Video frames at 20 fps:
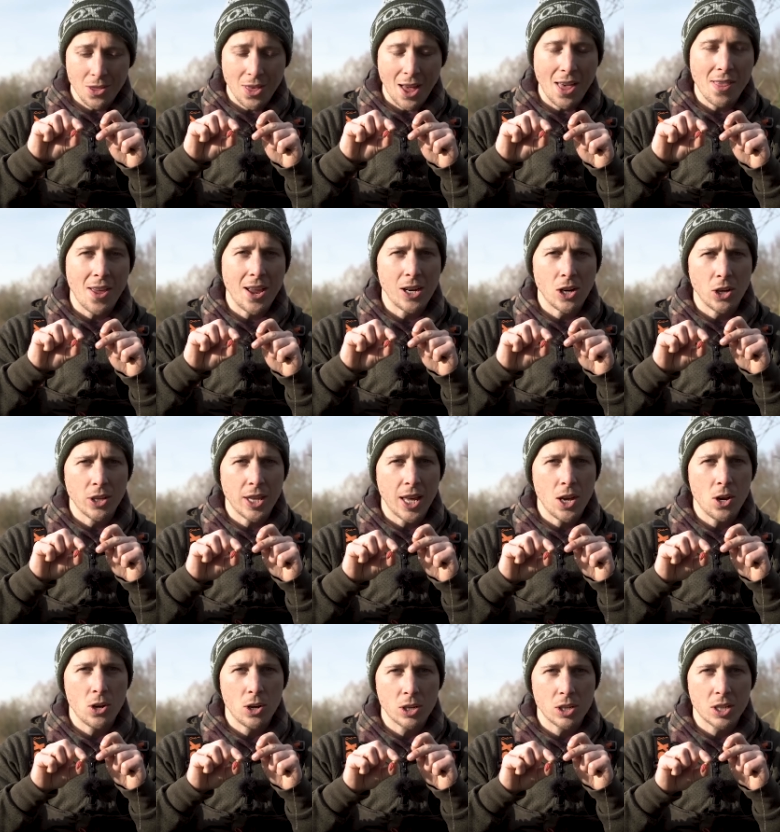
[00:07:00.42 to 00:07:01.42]
that, they like their
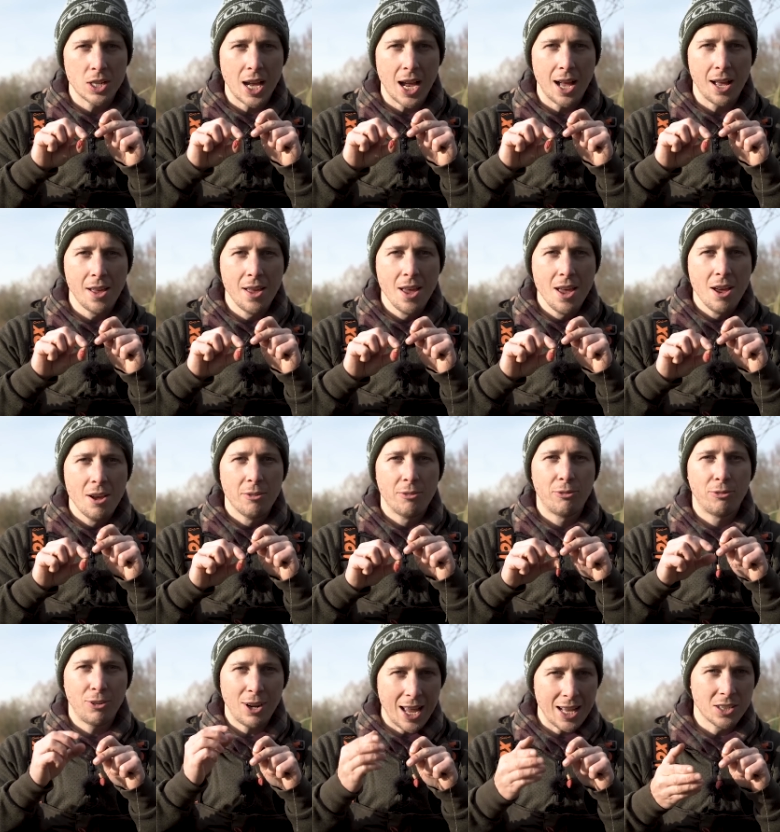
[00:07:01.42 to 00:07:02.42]
hook sat
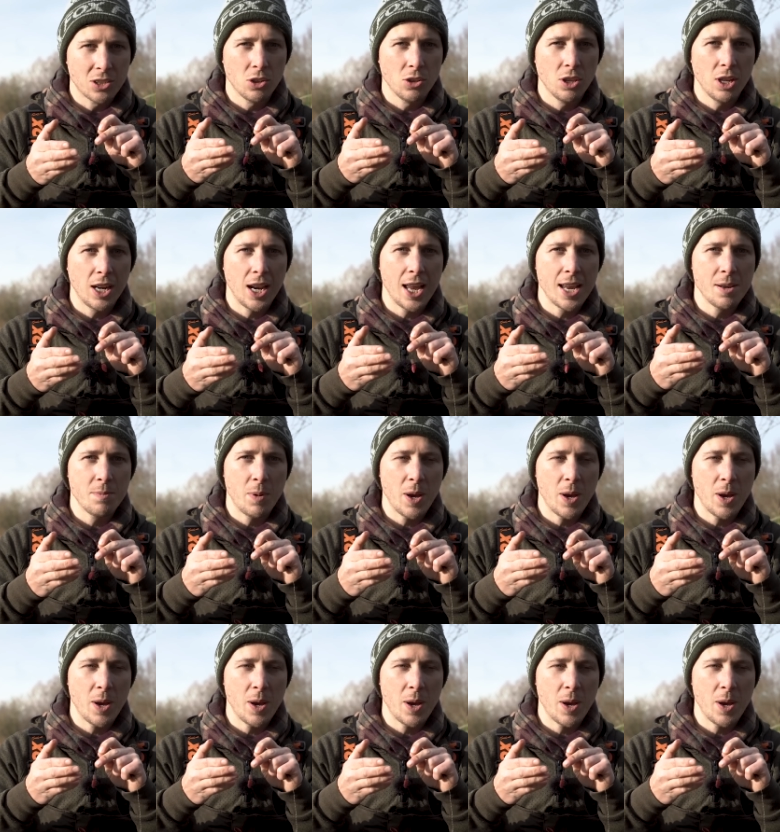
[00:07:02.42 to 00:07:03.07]
flat on the lake